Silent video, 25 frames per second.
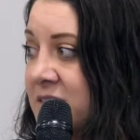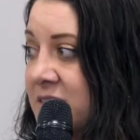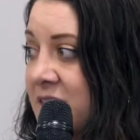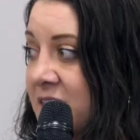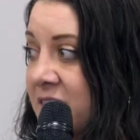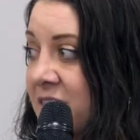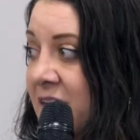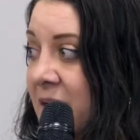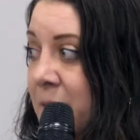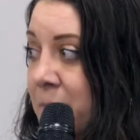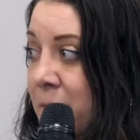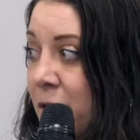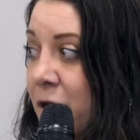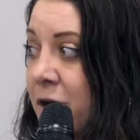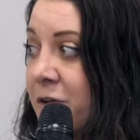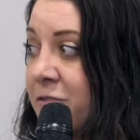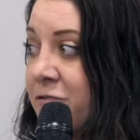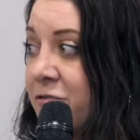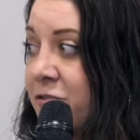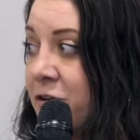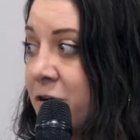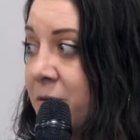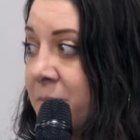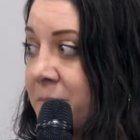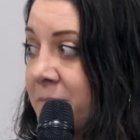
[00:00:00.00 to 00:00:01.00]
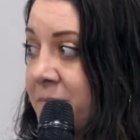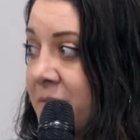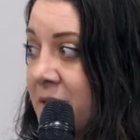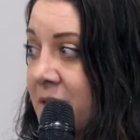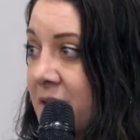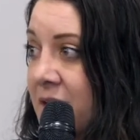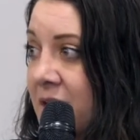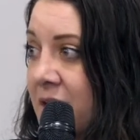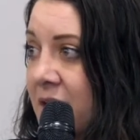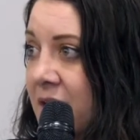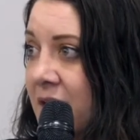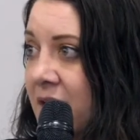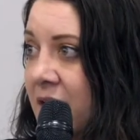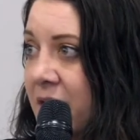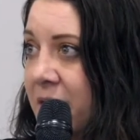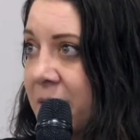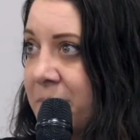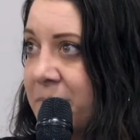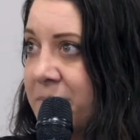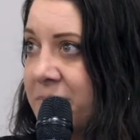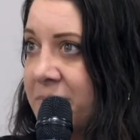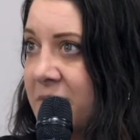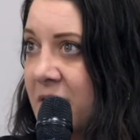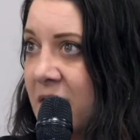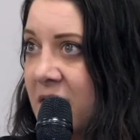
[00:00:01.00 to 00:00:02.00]
that they buy from.
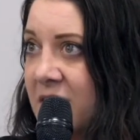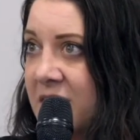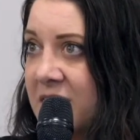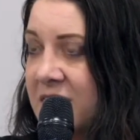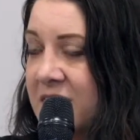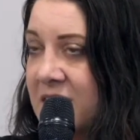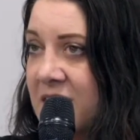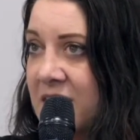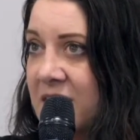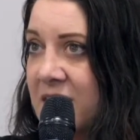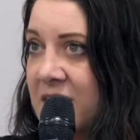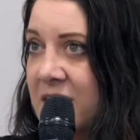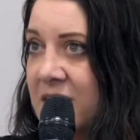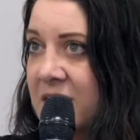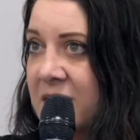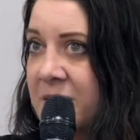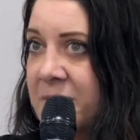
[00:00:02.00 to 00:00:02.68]
I think